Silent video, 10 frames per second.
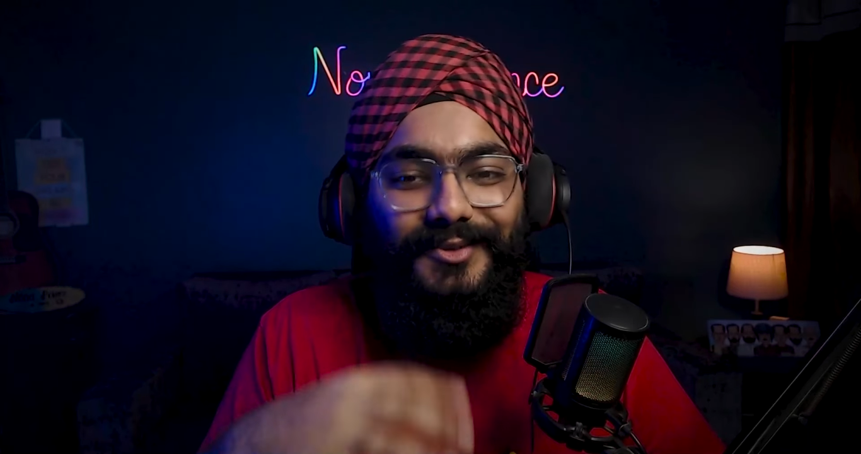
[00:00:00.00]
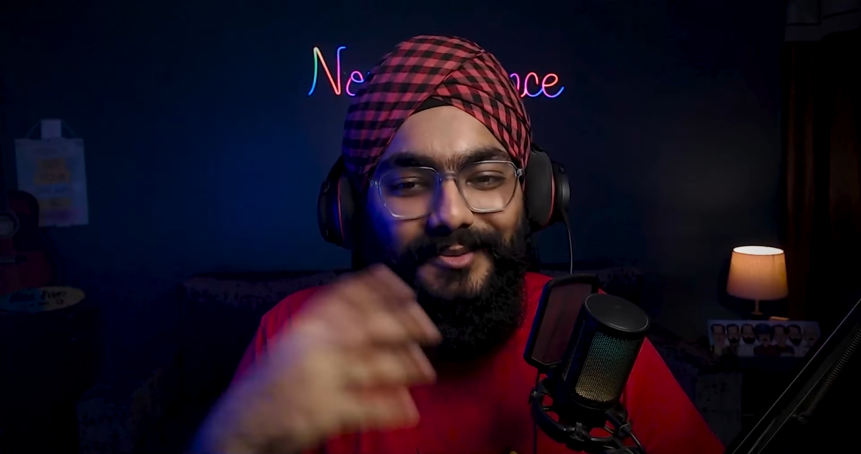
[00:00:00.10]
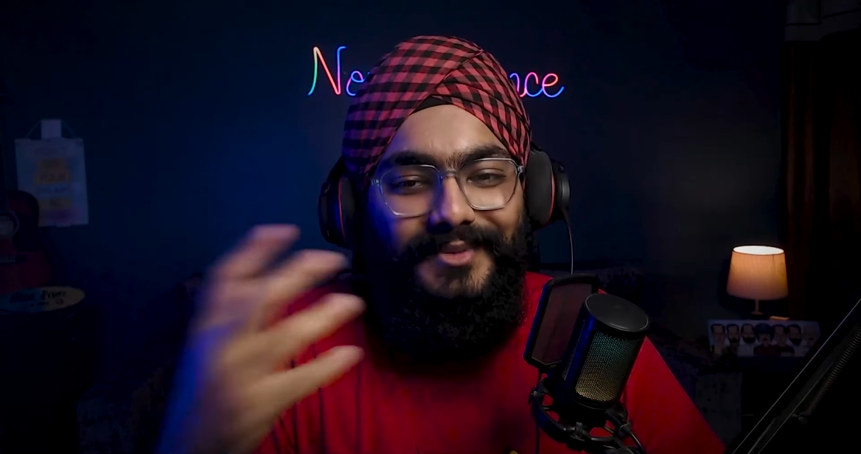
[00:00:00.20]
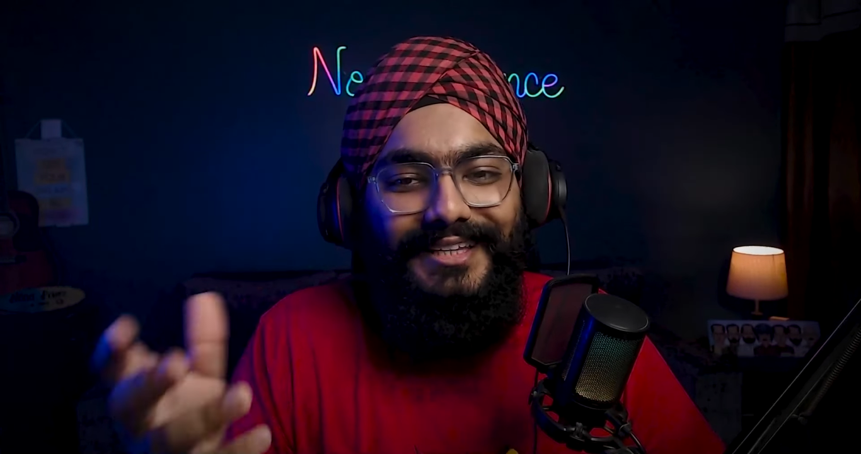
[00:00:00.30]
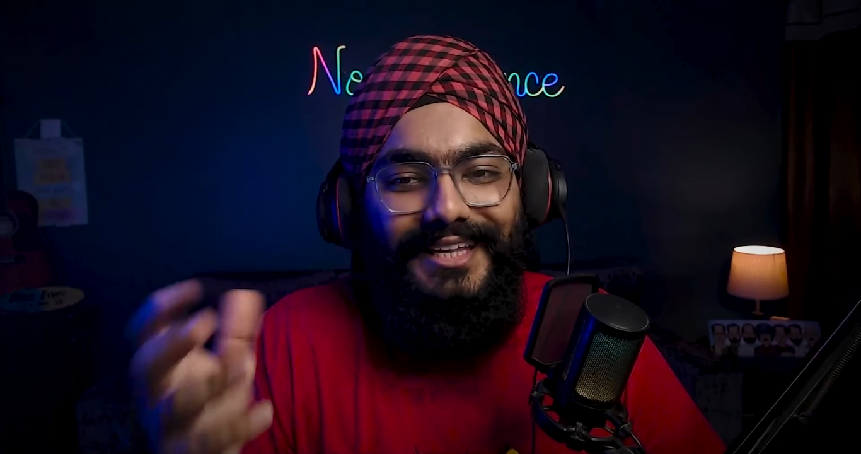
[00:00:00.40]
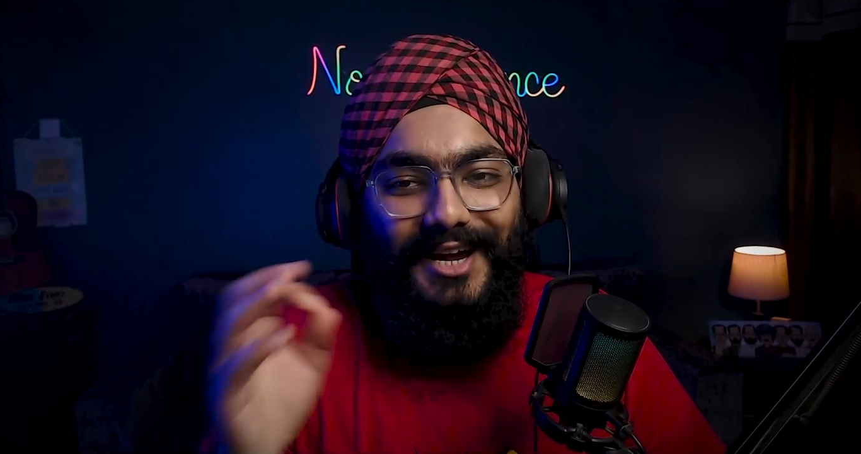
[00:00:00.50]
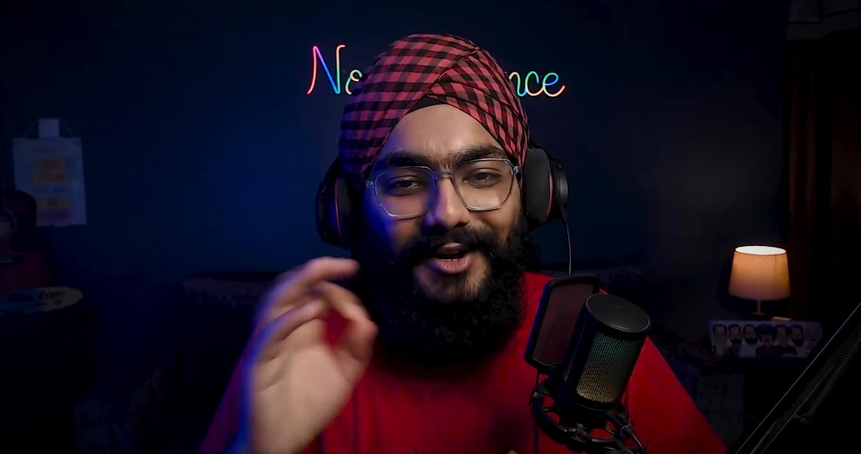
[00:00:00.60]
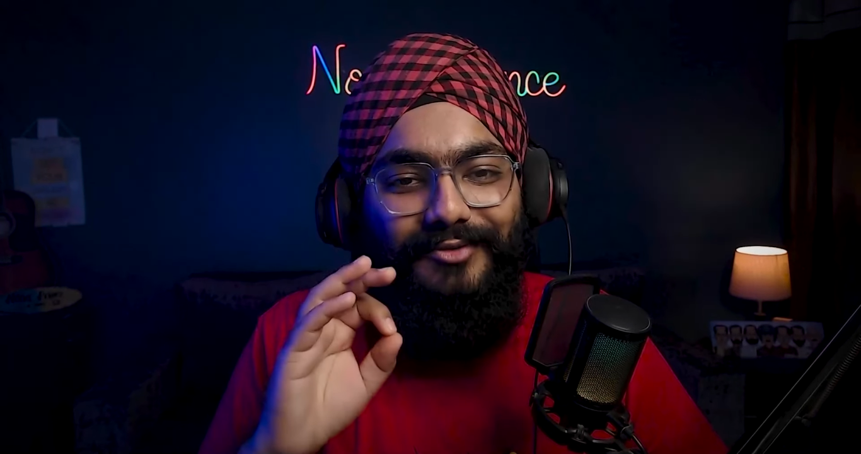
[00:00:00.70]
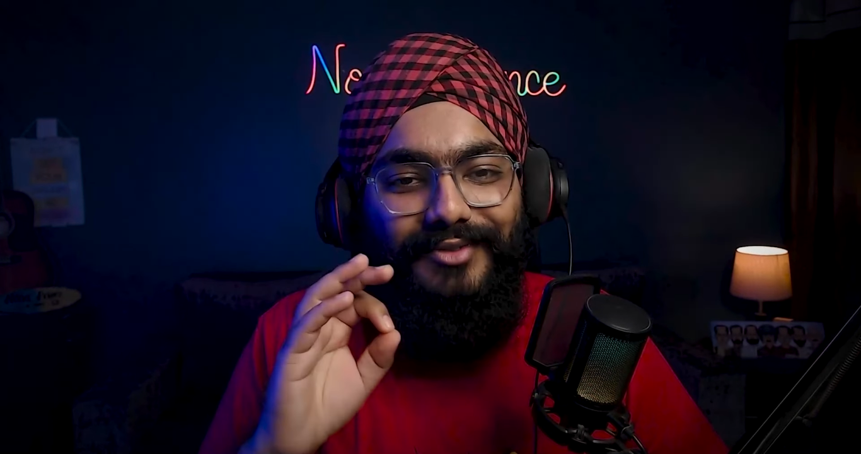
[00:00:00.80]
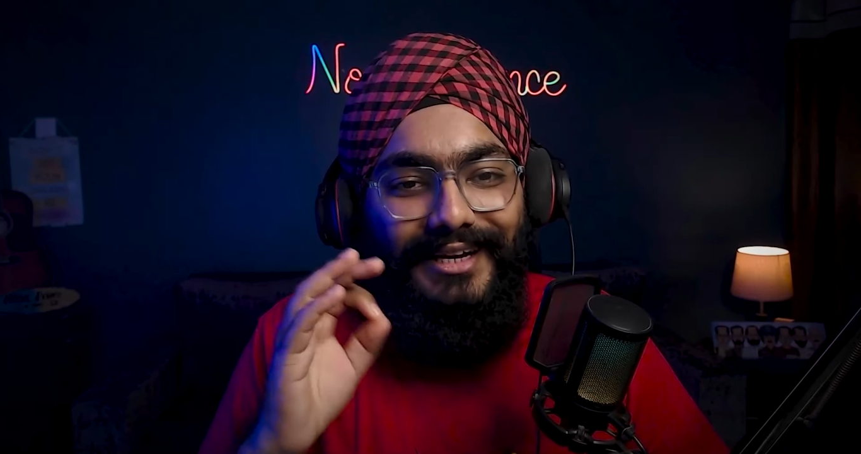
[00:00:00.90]
So they kind
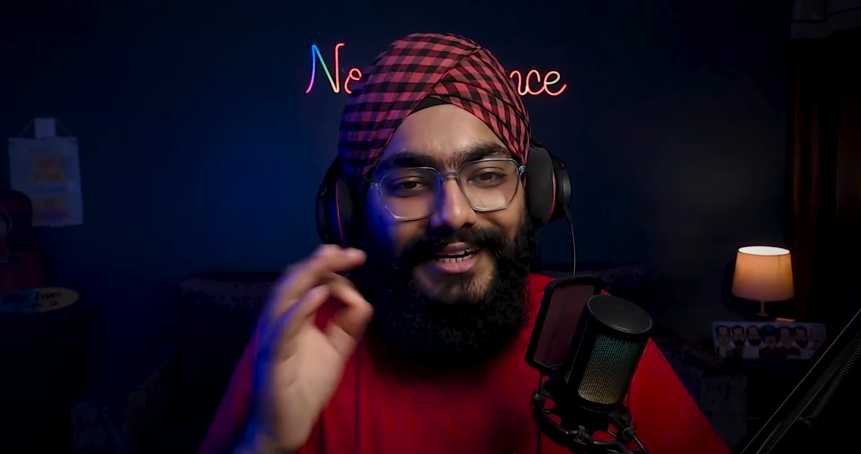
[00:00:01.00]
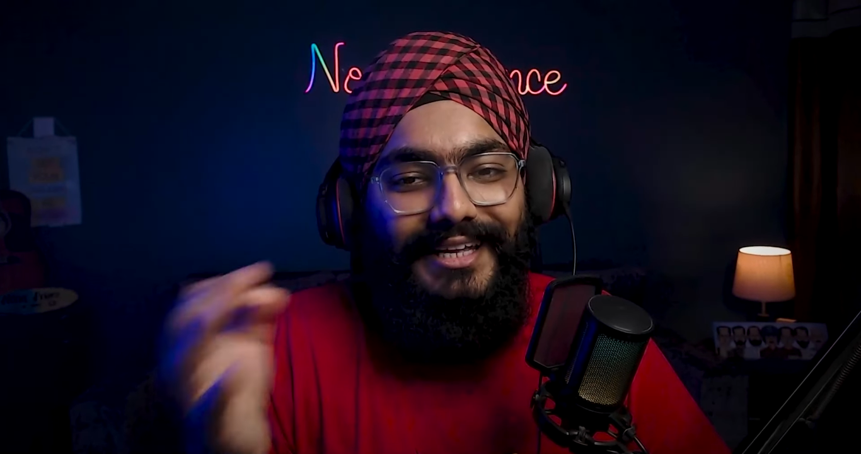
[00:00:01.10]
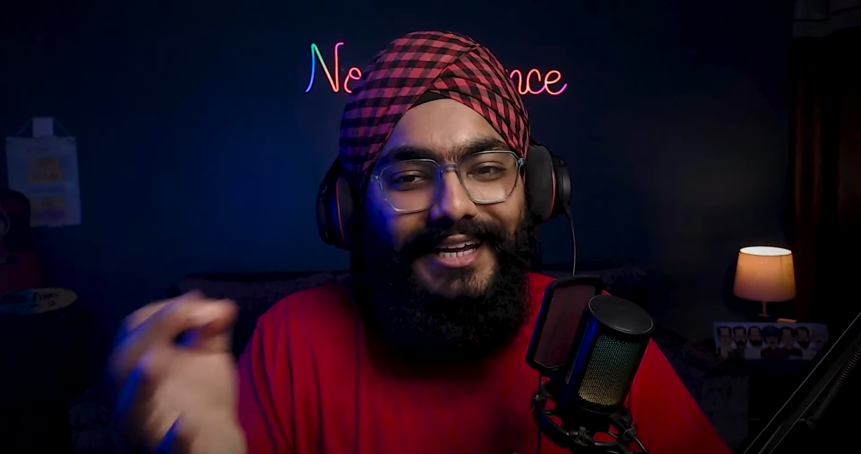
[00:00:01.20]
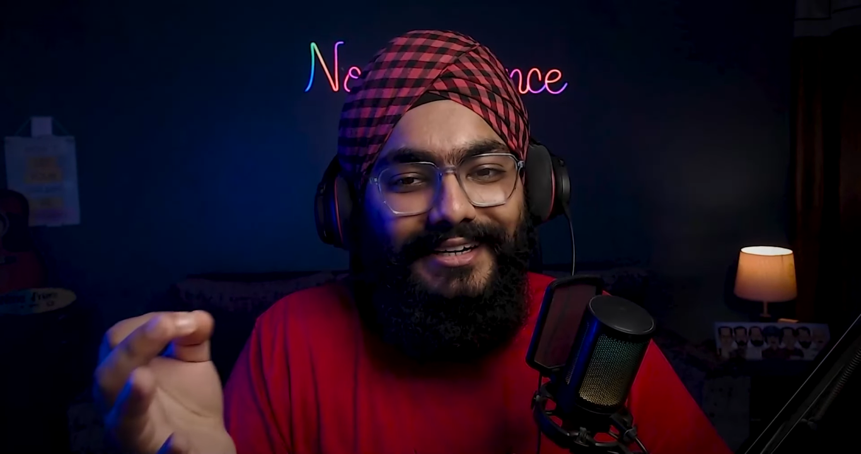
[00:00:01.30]
of hinting